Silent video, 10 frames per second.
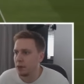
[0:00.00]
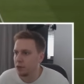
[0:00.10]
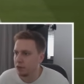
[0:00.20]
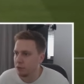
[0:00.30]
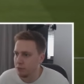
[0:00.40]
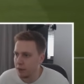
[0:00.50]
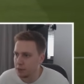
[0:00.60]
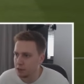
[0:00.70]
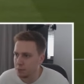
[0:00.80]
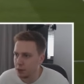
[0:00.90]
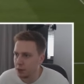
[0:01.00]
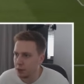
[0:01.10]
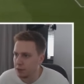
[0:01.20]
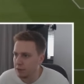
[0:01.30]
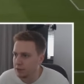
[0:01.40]
beyond the defence, but
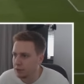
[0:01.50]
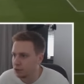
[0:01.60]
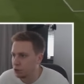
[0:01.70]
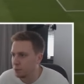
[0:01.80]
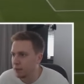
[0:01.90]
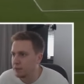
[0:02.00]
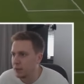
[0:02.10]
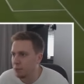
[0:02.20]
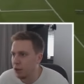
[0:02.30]
Llorente's got space here.